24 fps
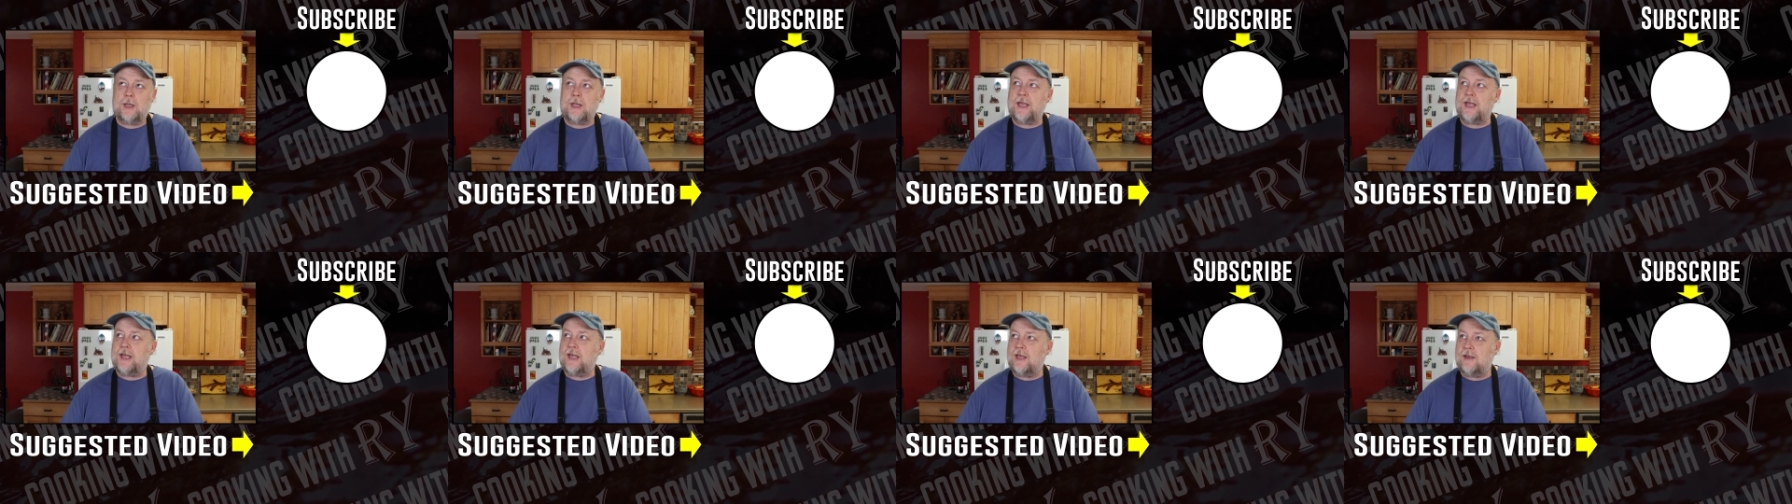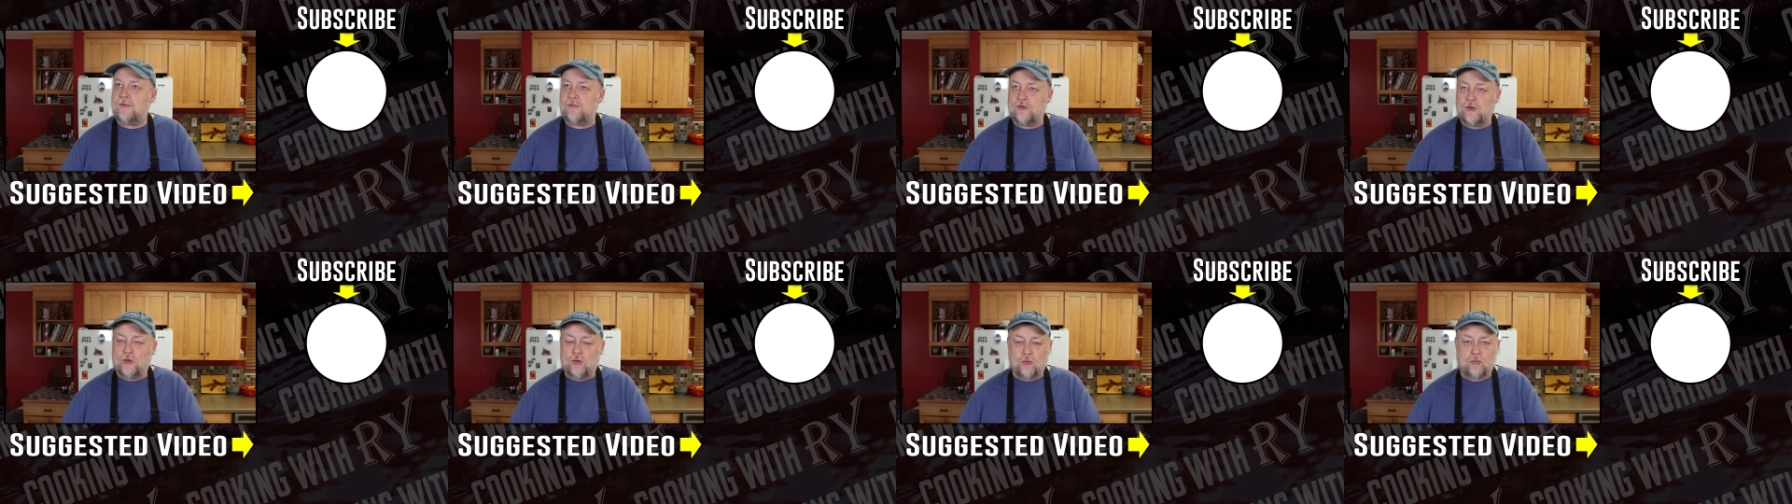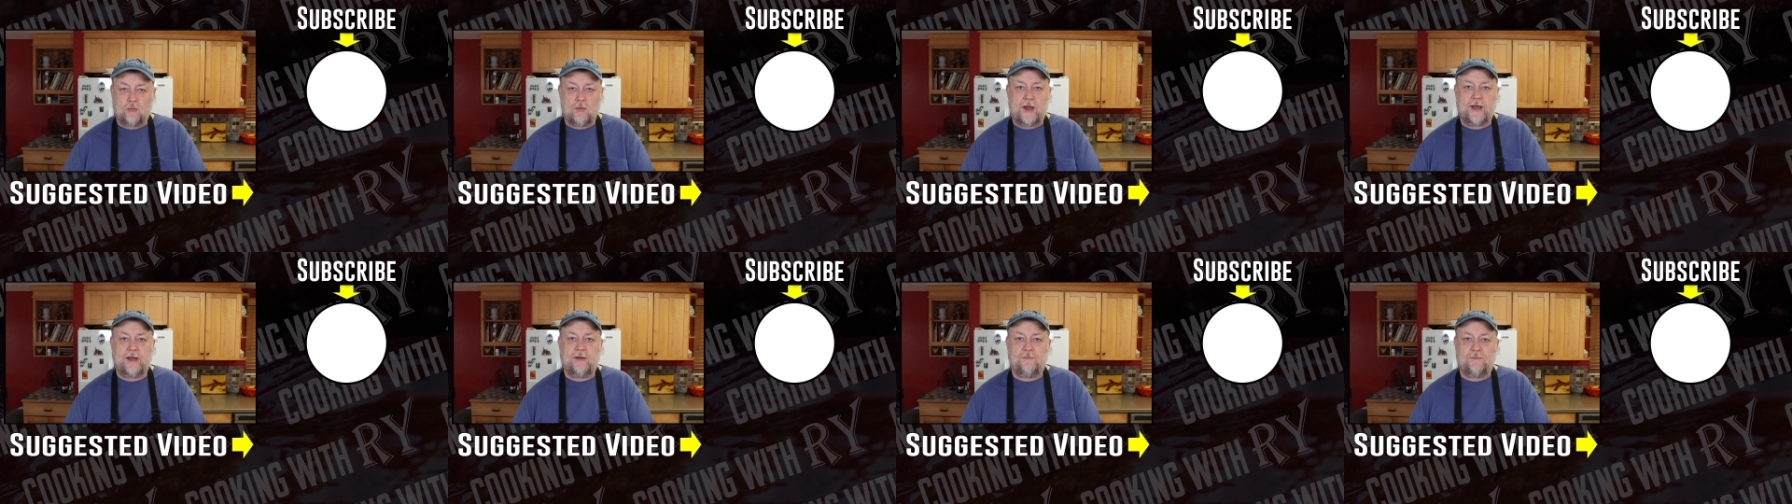It gives
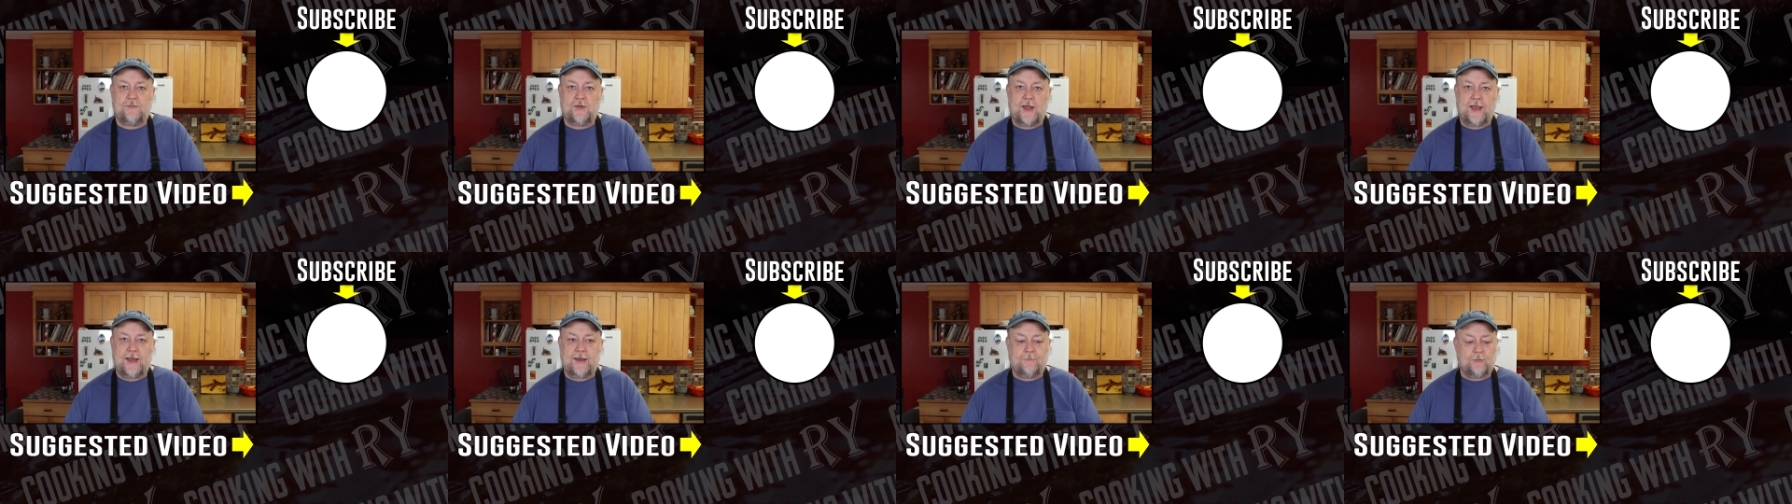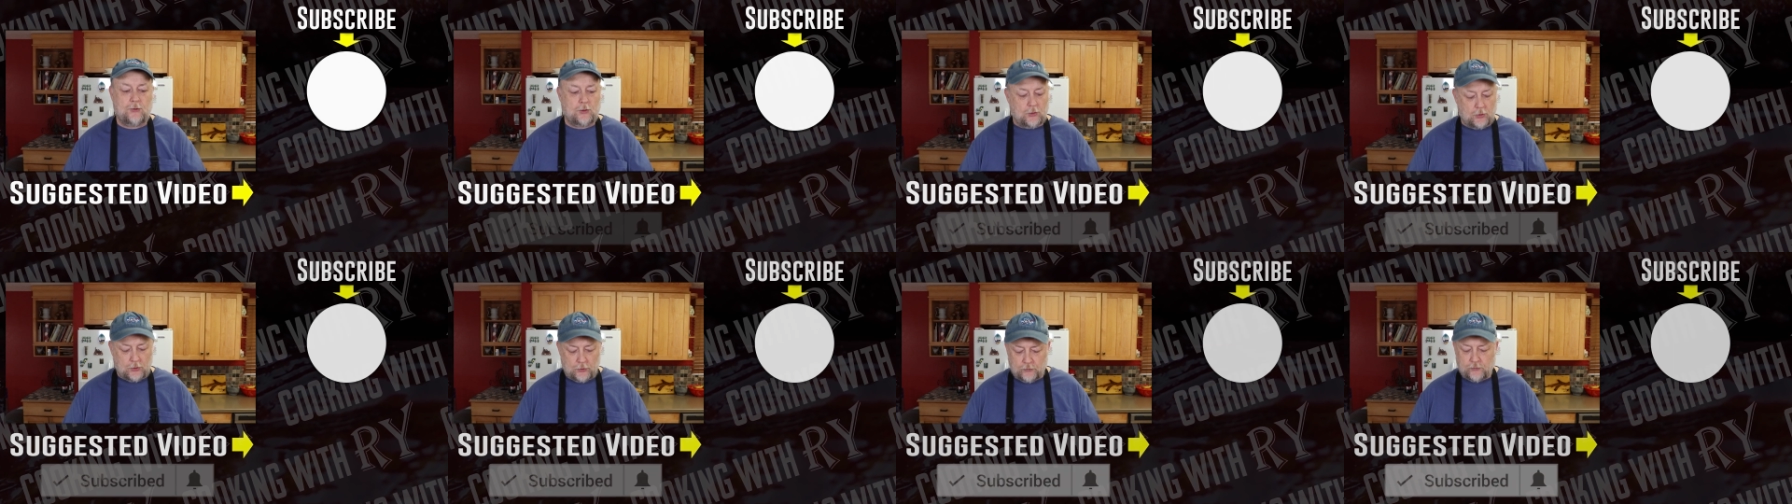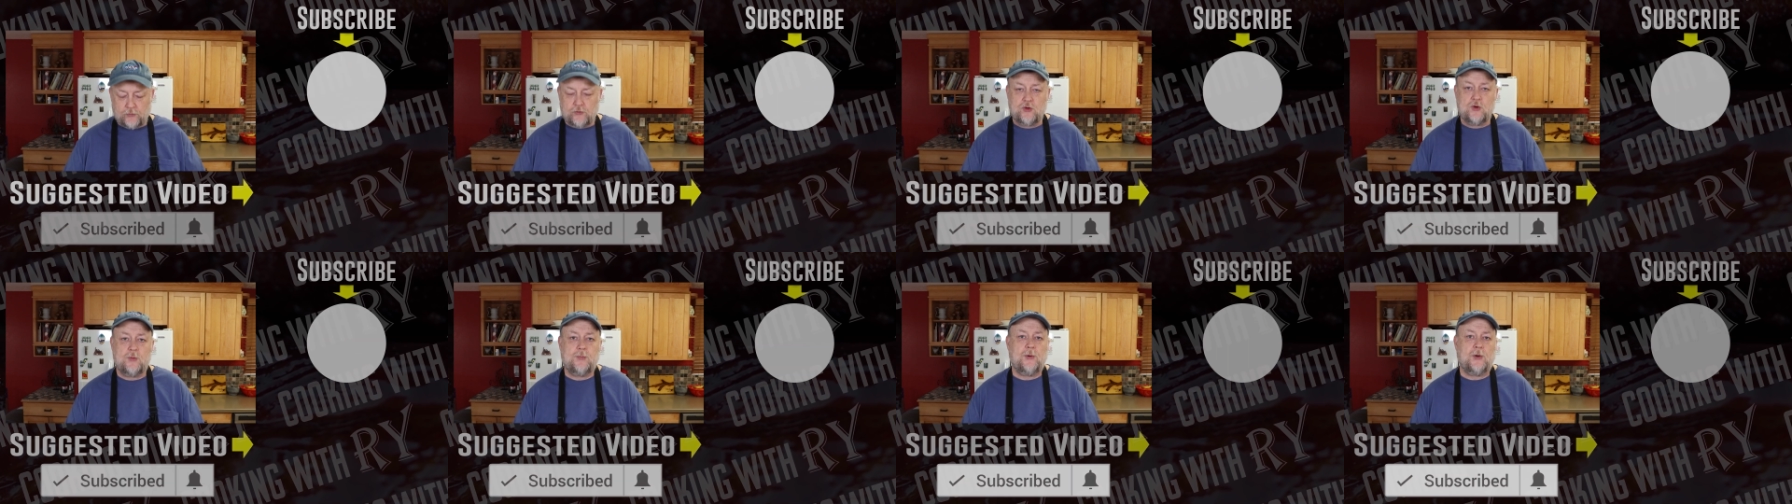great flavor,
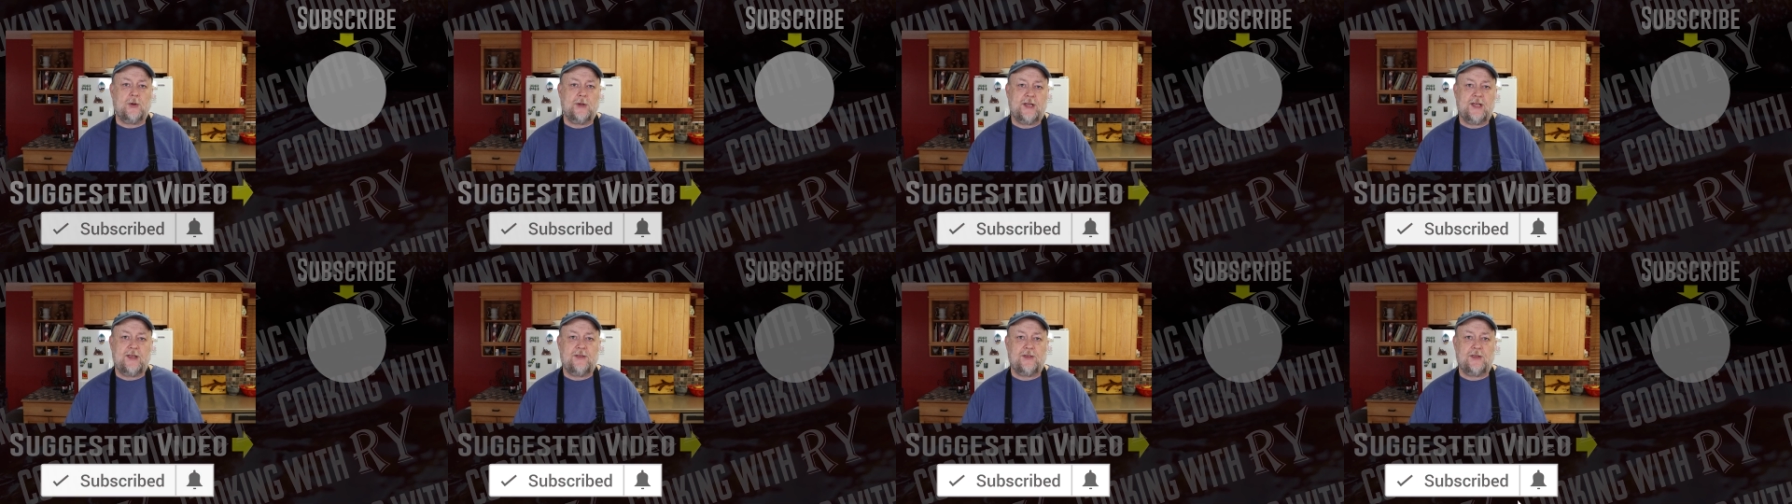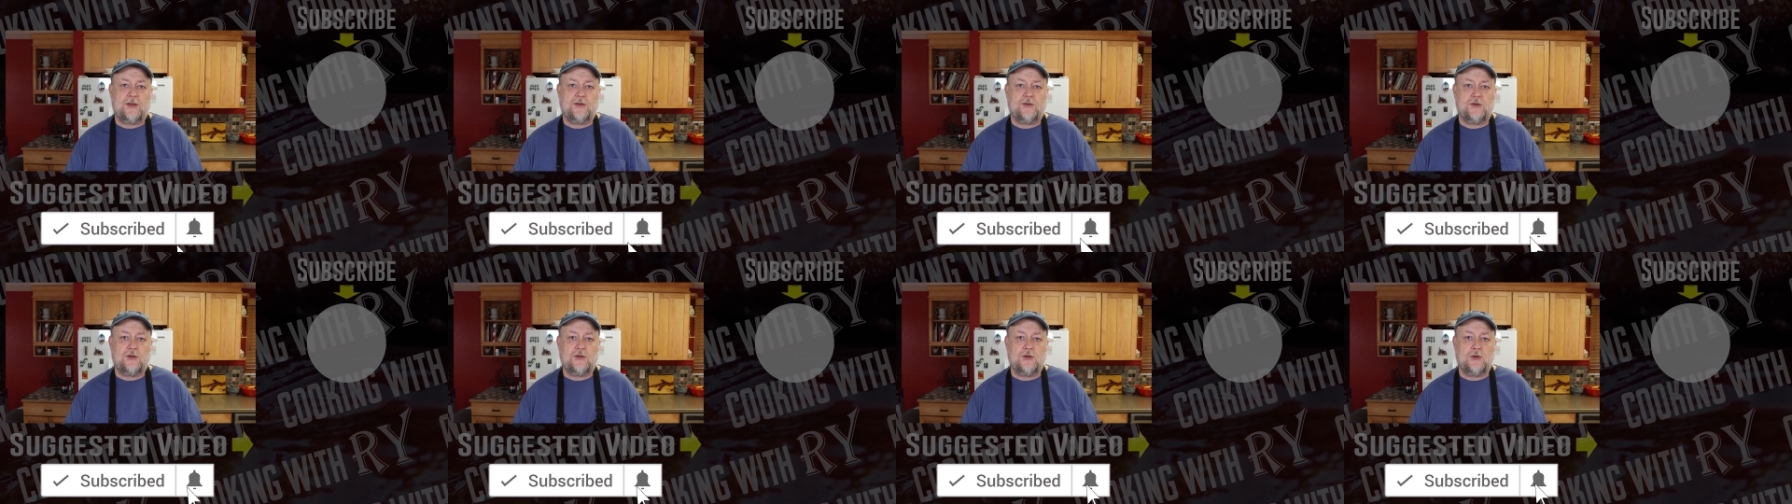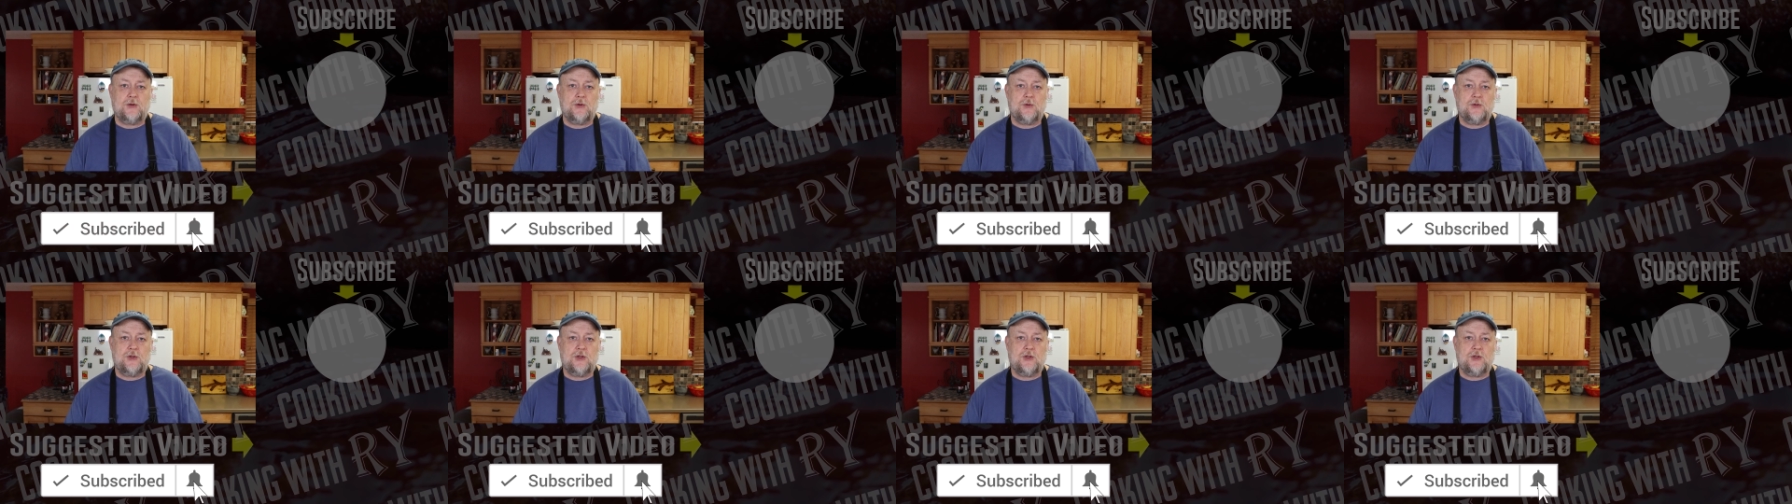super easy to do